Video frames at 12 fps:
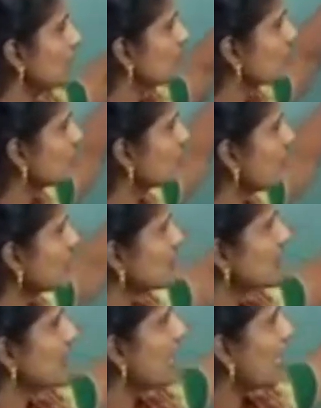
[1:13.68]
which makes
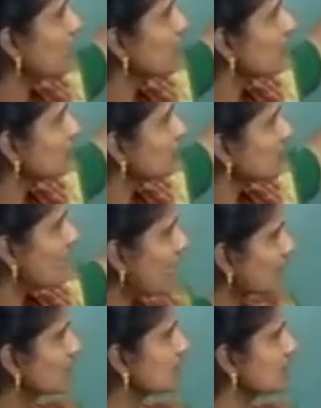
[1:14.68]
an angle with the
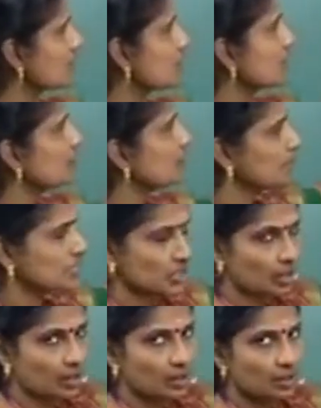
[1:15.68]
axis is a
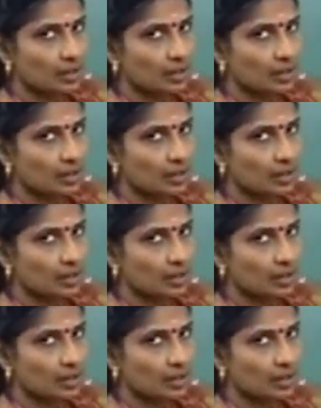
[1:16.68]
beta.